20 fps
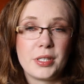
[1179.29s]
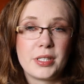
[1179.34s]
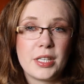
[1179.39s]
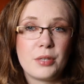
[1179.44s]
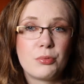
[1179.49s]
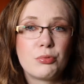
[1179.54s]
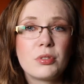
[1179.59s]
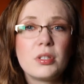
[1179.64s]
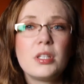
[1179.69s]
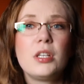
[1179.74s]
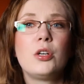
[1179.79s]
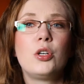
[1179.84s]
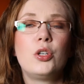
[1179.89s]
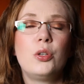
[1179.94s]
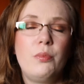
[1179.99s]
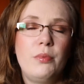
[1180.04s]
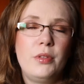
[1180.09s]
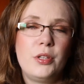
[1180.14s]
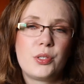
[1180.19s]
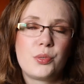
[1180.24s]
I really
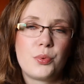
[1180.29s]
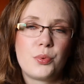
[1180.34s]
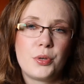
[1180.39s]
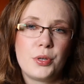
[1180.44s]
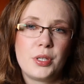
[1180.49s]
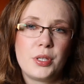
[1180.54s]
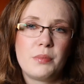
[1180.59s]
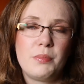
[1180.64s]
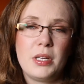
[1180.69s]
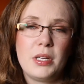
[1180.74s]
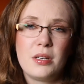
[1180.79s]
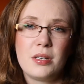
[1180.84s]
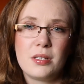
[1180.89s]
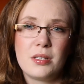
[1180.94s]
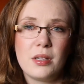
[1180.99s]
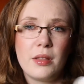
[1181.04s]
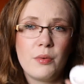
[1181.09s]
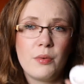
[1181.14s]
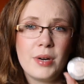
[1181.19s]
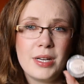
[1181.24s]
hope this works, because
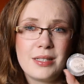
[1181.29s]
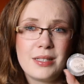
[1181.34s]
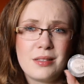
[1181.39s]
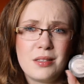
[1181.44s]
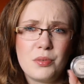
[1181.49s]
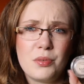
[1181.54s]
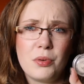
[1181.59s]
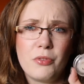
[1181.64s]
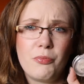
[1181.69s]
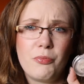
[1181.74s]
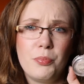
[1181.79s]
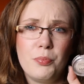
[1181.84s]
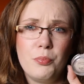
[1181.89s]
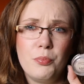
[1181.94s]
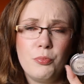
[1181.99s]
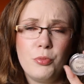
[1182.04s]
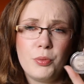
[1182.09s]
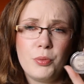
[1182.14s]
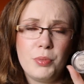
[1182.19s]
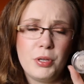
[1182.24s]
otherwise this
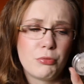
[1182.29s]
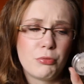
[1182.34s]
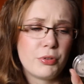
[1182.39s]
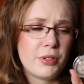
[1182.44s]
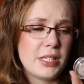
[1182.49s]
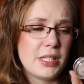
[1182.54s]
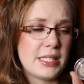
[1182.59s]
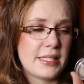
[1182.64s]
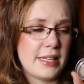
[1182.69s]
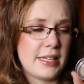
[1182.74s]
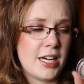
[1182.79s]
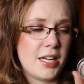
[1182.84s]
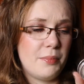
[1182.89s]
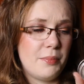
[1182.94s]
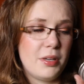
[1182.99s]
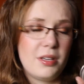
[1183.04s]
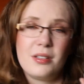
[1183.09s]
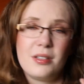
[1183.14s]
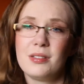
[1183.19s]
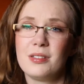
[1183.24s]
would be really sad,
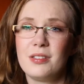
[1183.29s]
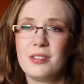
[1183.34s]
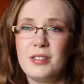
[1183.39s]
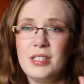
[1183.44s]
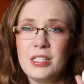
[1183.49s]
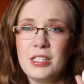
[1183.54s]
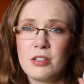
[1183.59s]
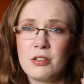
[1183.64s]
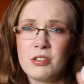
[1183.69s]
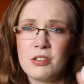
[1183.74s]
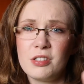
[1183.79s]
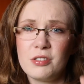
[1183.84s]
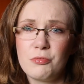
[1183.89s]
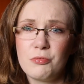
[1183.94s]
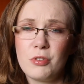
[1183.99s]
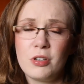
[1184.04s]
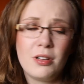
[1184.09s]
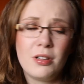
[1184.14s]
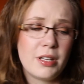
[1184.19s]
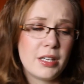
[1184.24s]
because these aren't
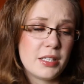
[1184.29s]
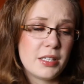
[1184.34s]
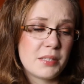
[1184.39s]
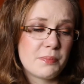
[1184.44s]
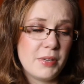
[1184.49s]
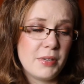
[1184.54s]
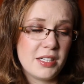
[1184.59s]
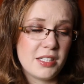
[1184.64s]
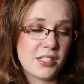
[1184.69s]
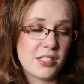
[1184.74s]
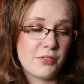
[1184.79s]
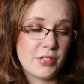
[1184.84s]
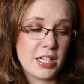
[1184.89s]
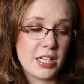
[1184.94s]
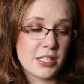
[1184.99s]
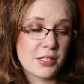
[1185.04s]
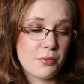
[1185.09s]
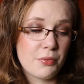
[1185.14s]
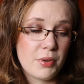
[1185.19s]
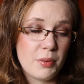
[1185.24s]
all that expensive. It
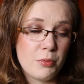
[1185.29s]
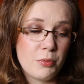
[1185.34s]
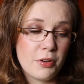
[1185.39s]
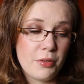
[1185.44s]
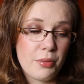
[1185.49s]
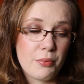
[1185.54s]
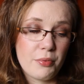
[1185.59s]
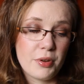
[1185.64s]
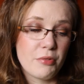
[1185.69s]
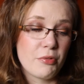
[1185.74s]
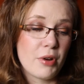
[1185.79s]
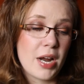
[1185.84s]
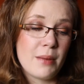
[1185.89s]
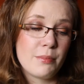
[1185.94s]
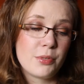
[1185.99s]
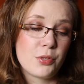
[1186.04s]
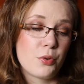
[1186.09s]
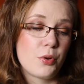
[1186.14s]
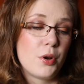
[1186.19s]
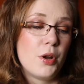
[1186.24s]
has 3.3
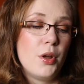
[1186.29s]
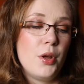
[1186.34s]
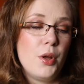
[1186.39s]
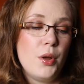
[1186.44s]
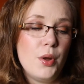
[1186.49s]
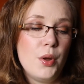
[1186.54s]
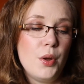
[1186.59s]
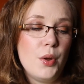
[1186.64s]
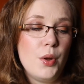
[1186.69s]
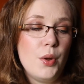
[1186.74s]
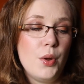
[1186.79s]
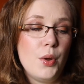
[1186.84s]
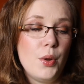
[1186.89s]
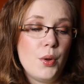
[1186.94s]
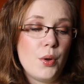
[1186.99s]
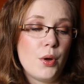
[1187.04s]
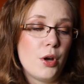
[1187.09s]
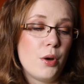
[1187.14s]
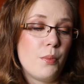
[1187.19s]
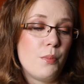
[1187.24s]
grams or
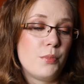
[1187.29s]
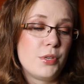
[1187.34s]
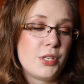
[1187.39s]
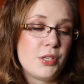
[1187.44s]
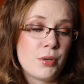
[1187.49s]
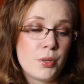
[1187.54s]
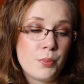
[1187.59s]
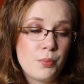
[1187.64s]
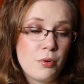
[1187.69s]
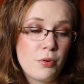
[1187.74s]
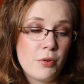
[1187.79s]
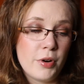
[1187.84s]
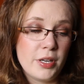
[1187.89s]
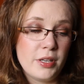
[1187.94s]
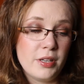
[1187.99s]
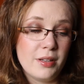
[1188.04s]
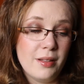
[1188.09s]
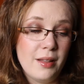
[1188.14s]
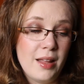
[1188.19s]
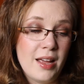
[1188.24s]

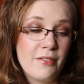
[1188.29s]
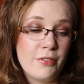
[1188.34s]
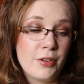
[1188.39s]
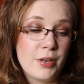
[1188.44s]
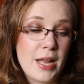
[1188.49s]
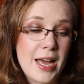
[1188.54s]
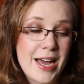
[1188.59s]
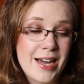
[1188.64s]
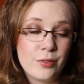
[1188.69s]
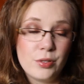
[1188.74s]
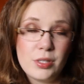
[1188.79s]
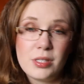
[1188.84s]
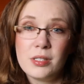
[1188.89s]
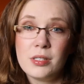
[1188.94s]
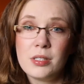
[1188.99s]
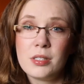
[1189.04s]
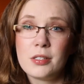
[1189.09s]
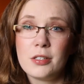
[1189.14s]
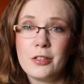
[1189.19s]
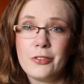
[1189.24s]
0.11
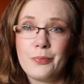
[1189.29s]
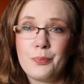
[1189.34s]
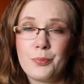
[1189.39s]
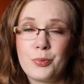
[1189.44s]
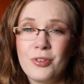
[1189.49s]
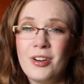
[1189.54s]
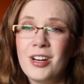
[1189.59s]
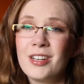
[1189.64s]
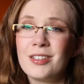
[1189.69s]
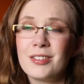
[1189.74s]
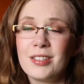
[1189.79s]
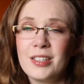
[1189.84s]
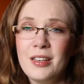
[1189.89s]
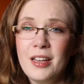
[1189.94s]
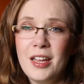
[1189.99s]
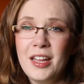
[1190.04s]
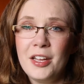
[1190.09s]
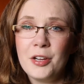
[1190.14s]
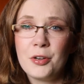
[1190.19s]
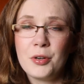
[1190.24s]
ounces of product in
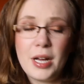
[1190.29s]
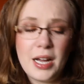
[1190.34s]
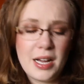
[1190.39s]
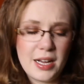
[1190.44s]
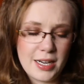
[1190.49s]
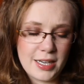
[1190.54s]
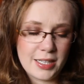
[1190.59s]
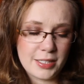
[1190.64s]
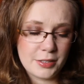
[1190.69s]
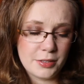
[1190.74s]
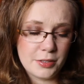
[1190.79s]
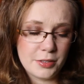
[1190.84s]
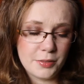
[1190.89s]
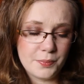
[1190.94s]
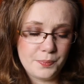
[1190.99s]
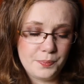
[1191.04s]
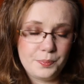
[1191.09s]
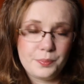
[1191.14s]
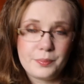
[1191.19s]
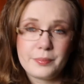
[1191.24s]
here, and
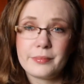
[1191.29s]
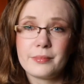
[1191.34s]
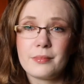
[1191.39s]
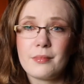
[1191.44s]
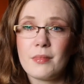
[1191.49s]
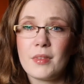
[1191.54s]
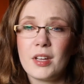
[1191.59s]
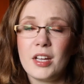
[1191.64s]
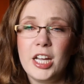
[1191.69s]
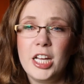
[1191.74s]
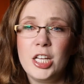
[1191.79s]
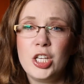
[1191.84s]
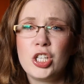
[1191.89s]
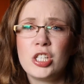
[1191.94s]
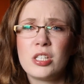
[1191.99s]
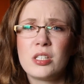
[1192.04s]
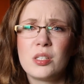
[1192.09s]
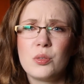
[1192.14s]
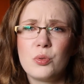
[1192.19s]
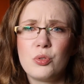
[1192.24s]
it's
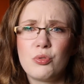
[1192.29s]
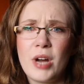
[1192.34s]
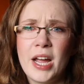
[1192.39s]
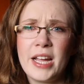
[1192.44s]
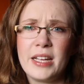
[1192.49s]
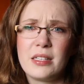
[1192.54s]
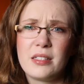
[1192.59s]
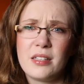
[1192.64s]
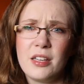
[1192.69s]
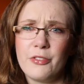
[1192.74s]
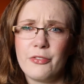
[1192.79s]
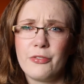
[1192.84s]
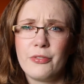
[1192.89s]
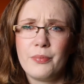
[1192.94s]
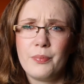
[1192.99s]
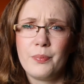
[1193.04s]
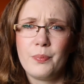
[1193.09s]
just so dry and stiff.